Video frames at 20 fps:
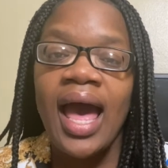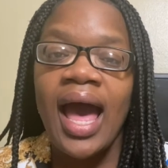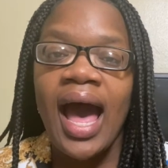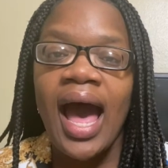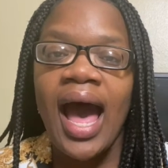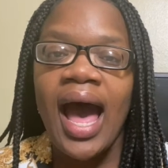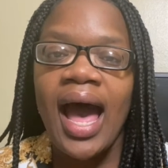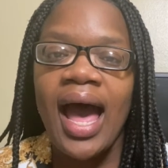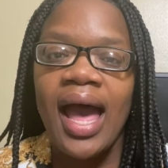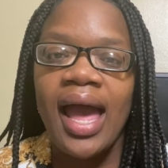
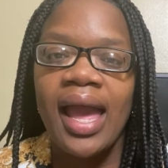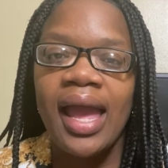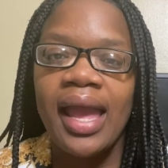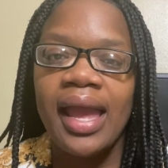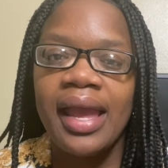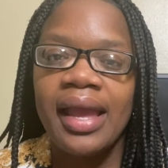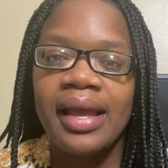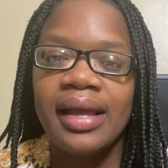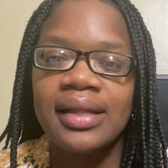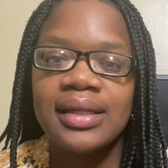
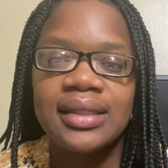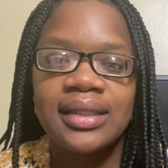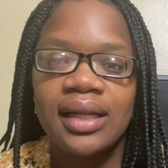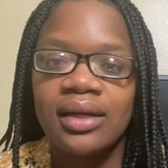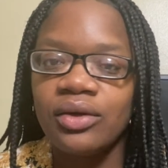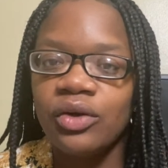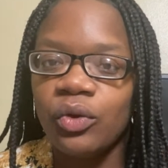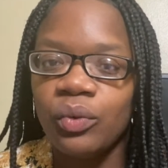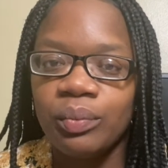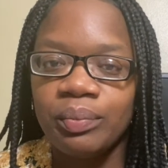I
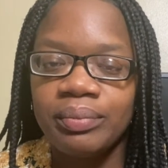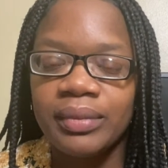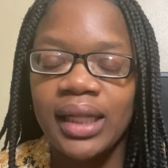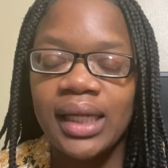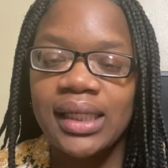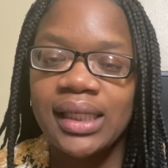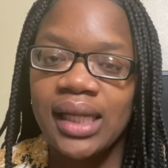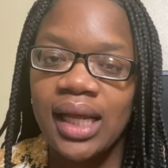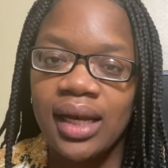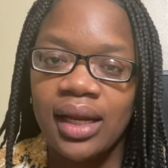said, nope,
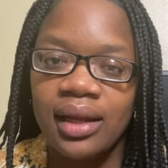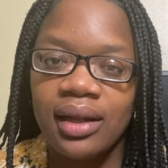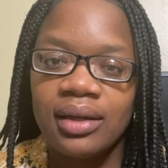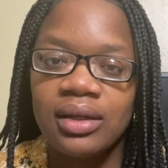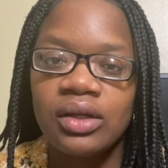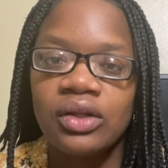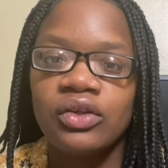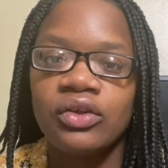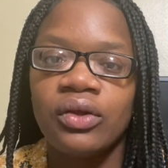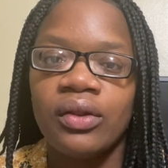that's not it.
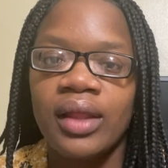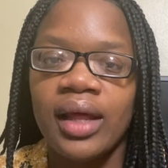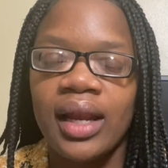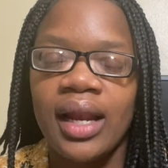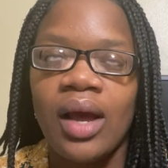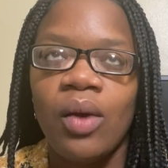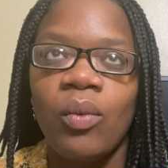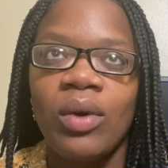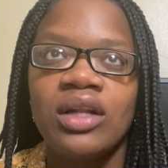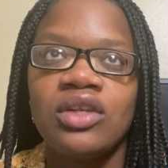So then
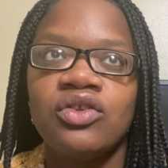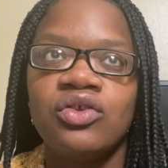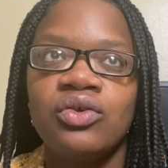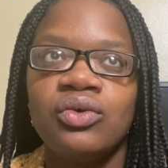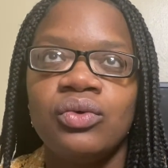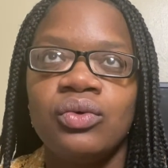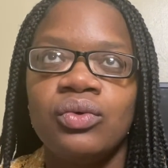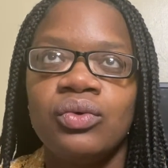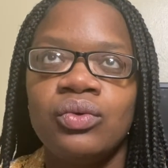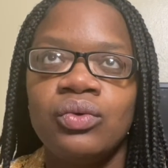I went
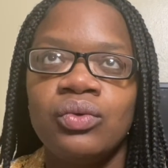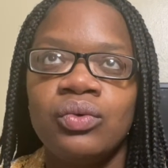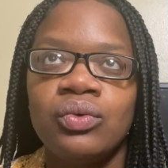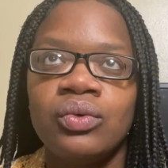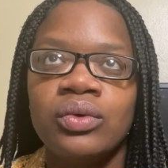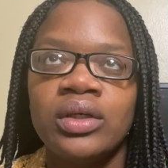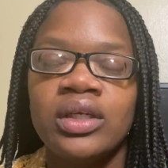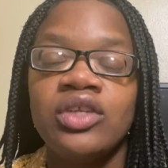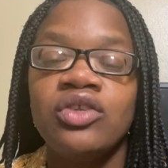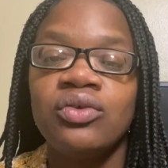to,
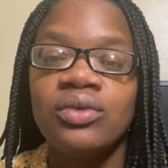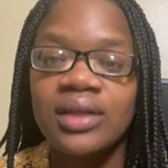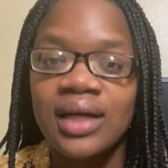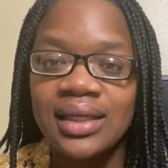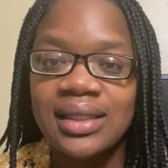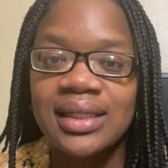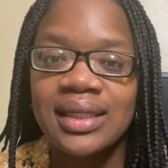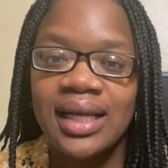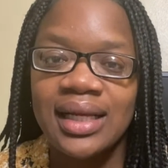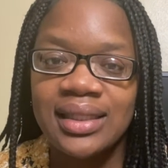in two
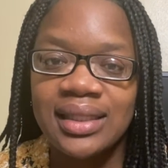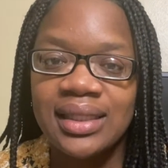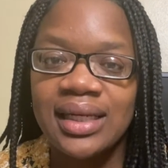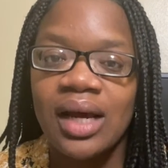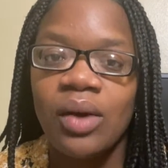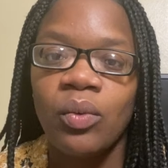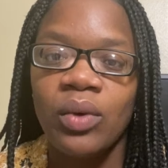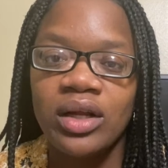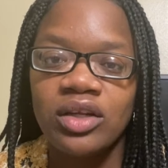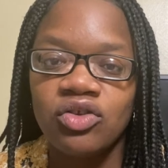thousand eighteen,
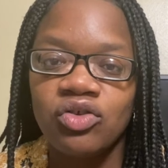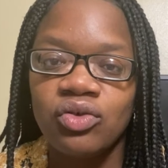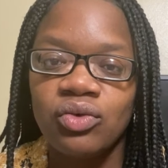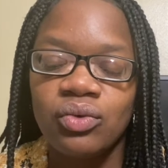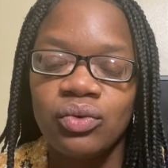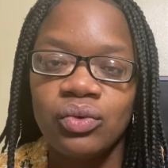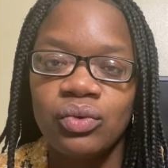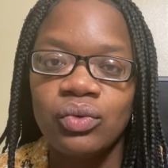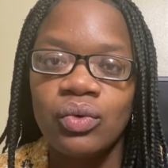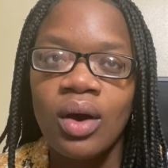I went
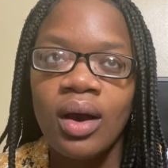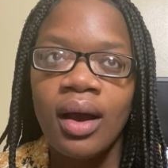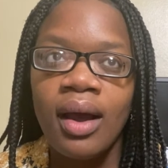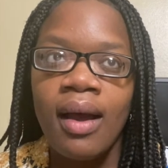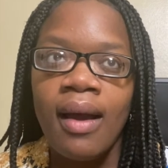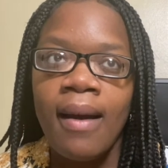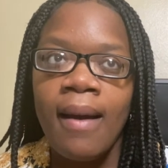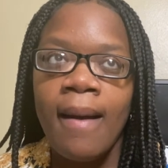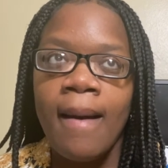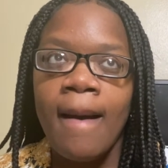to
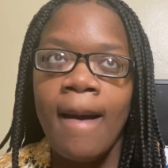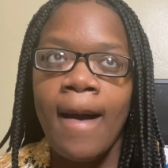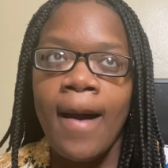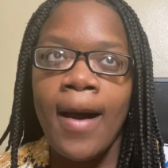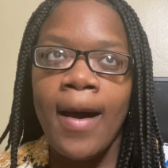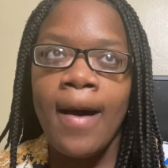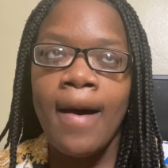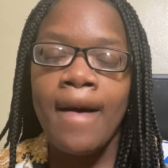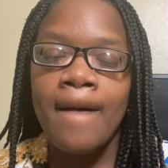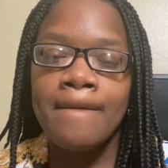
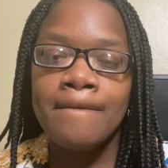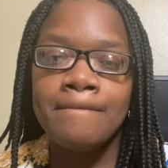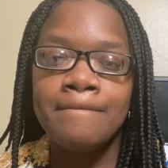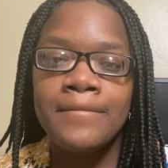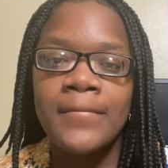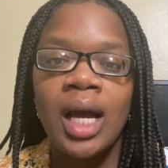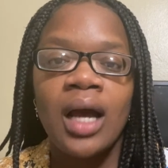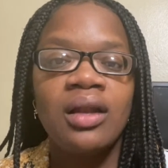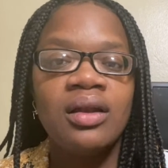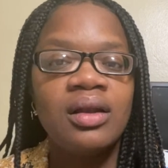
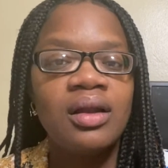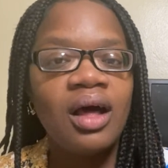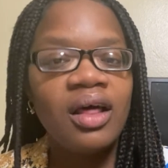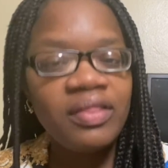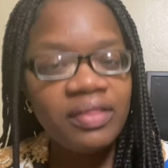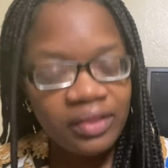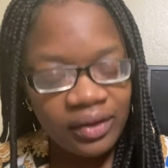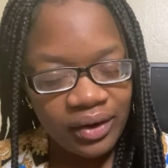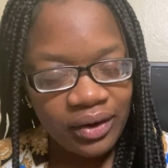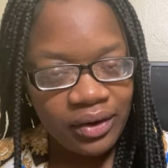um,
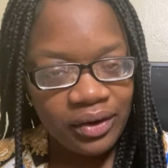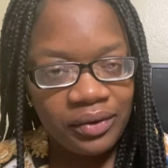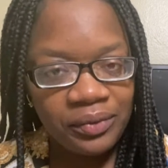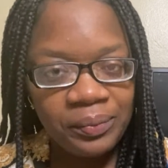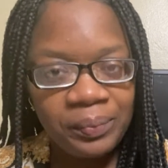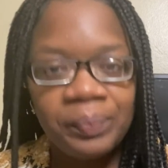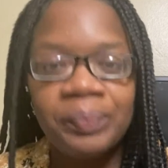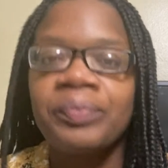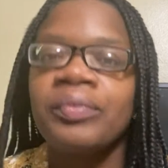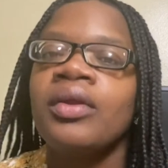
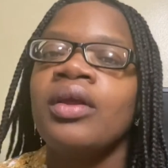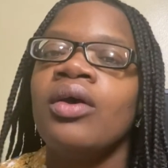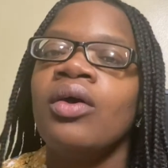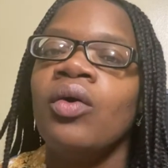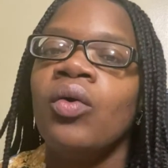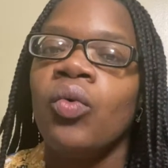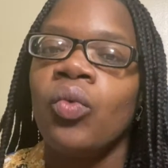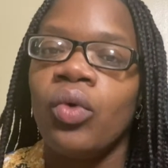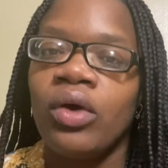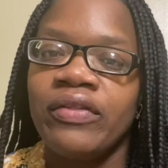another
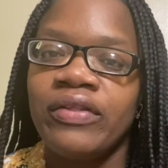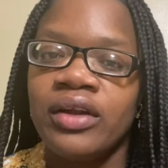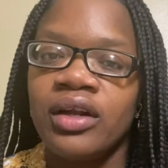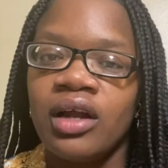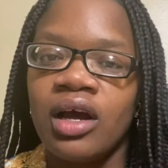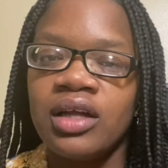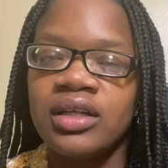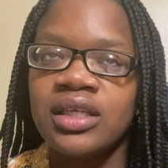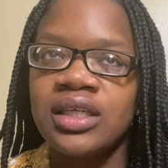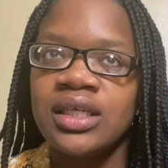
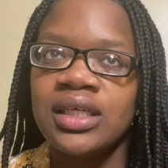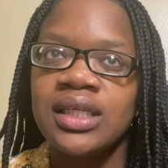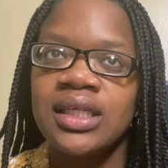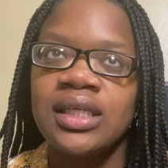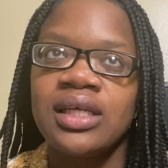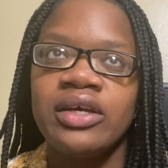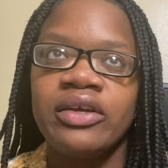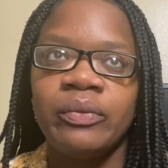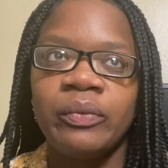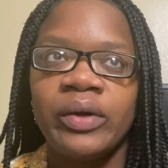
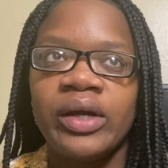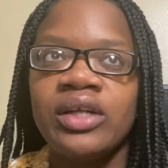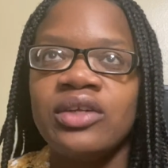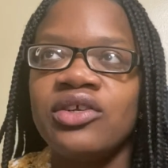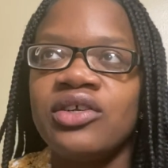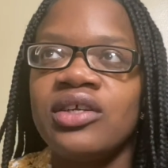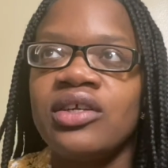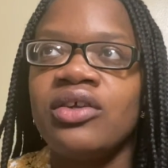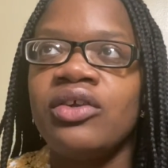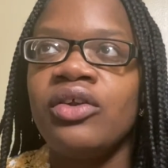orthodontist, in
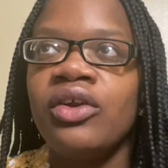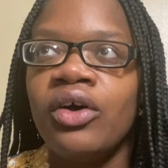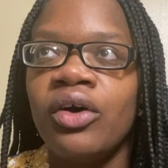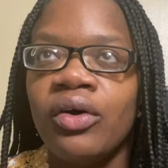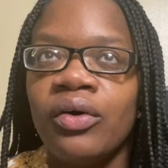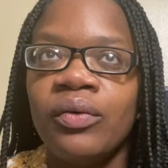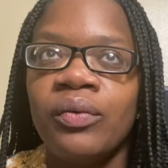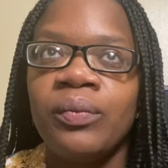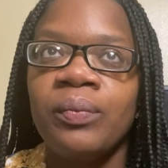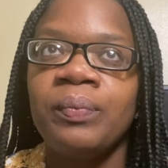which, you
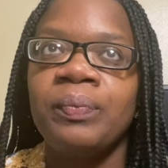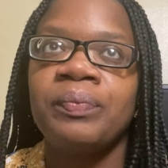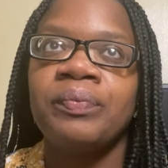know,